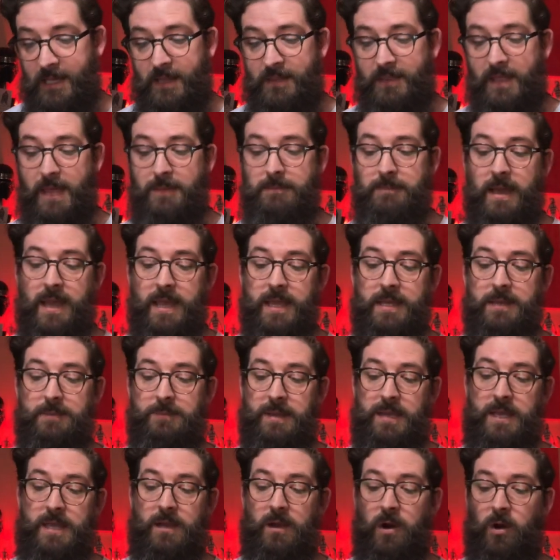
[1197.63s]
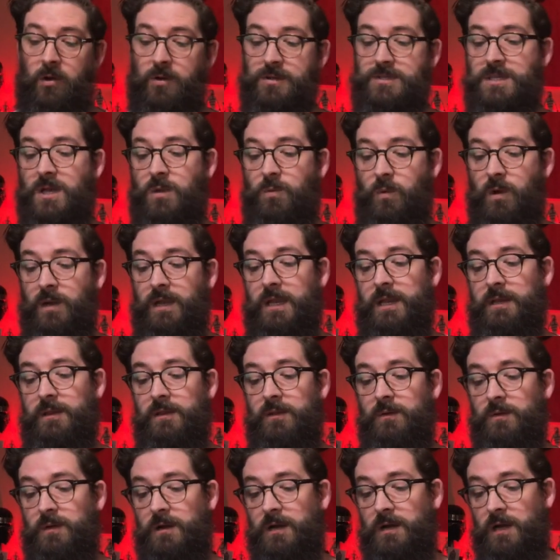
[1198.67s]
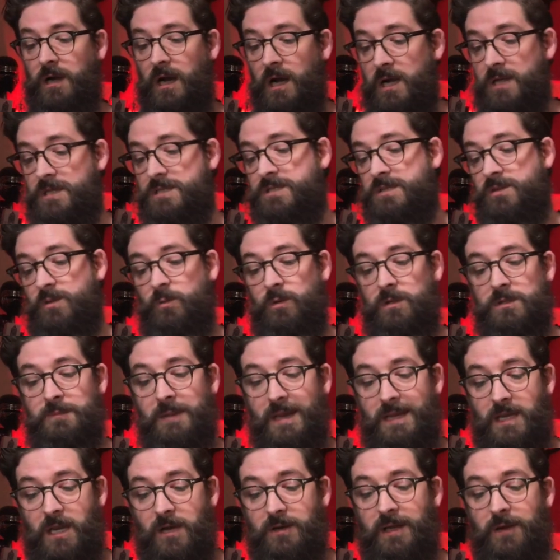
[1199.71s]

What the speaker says: they may be also one in us, so the world may know.